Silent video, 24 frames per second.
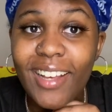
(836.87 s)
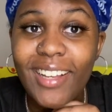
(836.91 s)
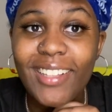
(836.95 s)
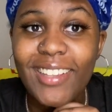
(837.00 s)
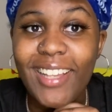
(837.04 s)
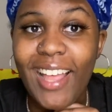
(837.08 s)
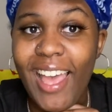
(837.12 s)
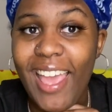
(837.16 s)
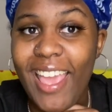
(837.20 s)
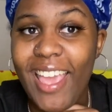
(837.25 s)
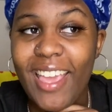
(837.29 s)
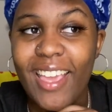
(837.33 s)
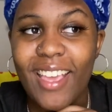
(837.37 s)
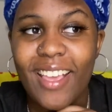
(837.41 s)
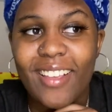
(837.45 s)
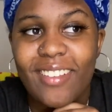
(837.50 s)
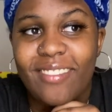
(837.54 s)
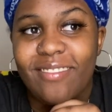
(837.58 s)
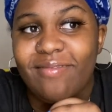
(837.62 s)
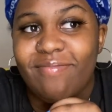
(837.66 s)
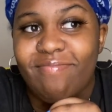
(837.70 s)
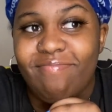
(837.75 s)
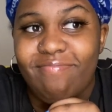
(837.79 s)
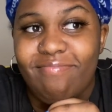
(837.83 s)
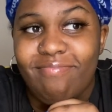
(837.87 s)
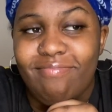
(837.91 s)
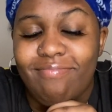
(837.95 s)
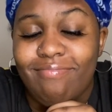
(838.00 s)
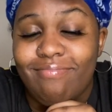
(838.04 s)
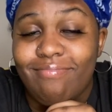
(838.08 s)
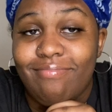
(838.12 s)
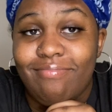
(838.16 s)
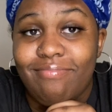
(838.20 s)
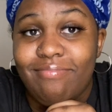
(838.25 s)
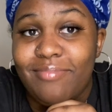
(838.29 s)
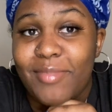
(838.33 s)
Like,
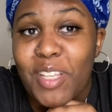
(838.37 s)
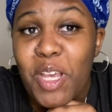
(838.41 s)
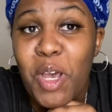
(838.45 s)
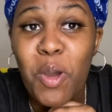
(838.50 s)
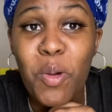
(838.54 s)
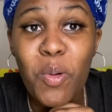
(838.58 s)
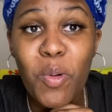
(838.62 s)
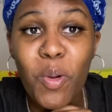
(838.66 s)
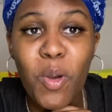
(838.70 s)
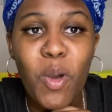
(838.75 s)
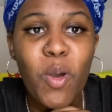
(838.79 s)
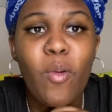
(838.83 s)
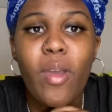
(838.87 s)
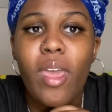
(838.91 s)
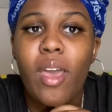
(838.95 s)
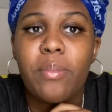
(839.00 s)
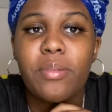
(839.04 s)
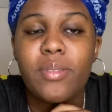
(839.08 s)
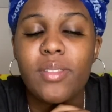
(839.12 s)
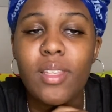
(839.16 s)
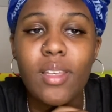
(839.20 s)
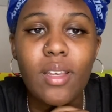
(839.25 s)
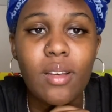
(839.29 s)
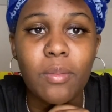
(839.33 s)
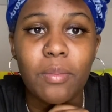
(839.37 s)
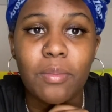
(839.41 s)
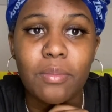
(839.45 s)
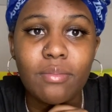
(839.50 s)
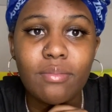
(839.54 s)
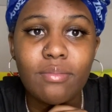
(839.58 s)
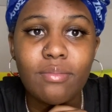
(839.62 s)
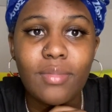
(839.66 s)
who helps them?